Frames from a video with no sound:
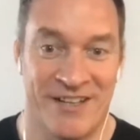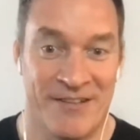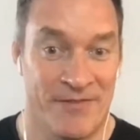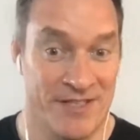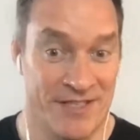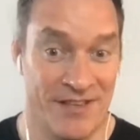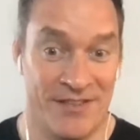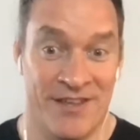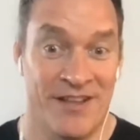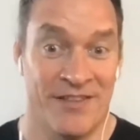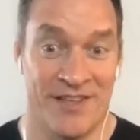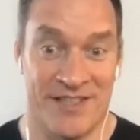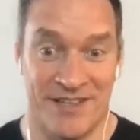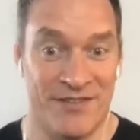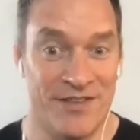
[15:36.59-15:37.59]
There's nothing
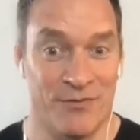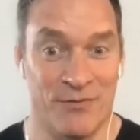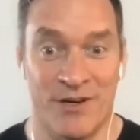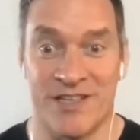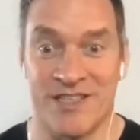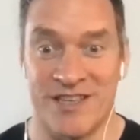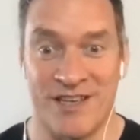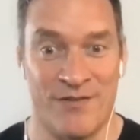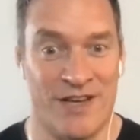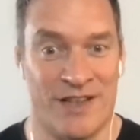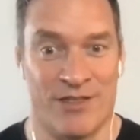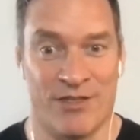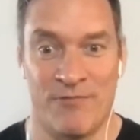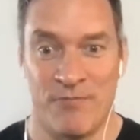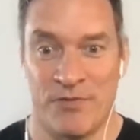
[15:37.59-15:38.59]
there's nothing worse than you've had
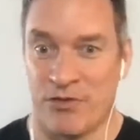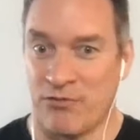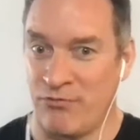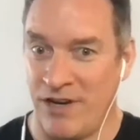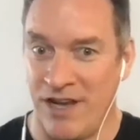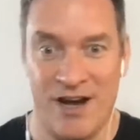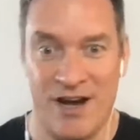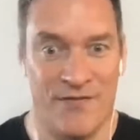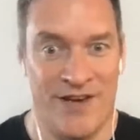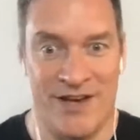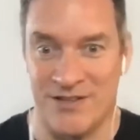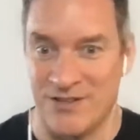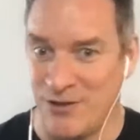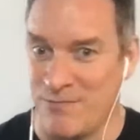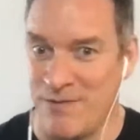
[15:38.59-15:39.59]
three half hour
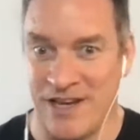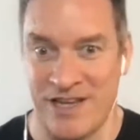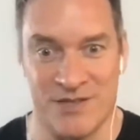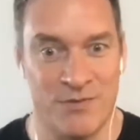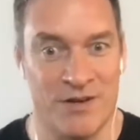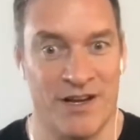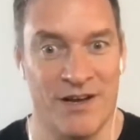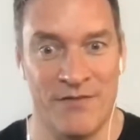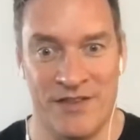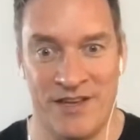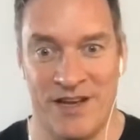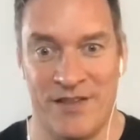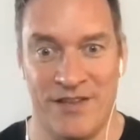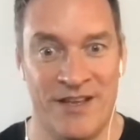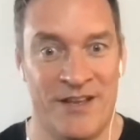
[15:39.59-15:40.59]
Zoom meetings one after the
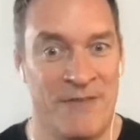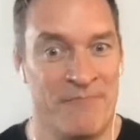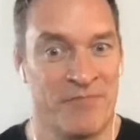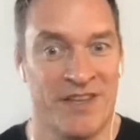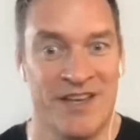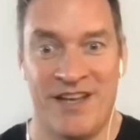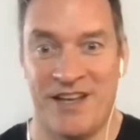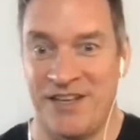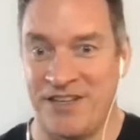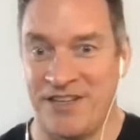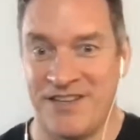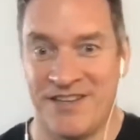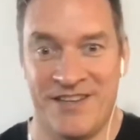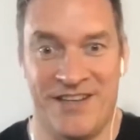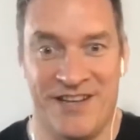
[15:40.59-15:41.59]
other, and you
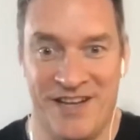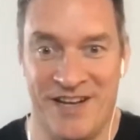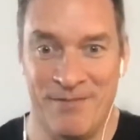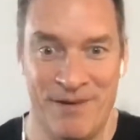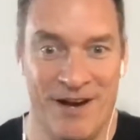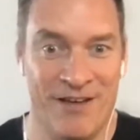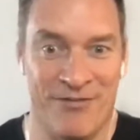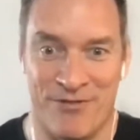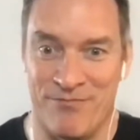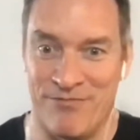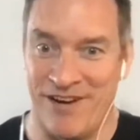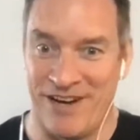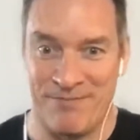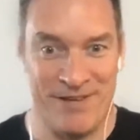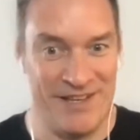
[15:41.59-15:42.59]
you need a bathroom
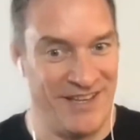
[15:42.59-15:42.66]
break, but you,